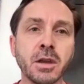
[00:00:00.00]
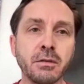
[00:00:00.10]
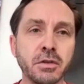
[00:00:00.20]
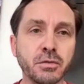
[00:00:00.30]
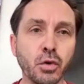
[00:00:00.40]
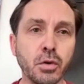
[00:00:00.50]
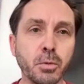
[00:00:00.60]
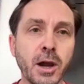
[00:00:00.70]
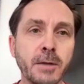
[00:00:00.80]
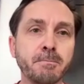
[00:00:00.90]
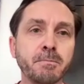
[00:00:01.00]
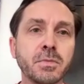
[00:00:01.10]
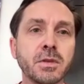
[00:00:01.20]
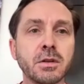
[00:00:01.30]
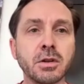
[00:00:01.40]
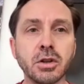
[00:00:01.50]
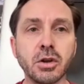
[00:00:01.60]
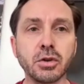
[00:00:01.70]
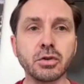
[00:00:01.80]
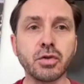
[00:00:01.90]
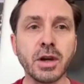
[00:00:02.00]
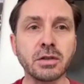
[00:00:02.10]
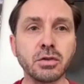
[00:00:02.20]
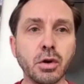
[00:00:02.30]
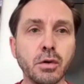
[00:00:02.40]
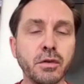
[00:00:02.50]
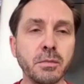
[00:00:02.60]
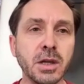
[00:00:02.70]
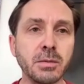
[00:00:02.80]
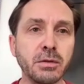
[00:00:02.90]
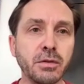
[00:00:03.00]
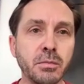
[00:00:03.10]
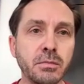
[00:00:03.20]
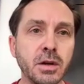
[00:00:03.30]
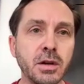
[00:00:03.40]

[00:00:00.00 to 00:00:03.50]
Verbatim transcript: If it's for a bread, you know you're trying to go from maybe from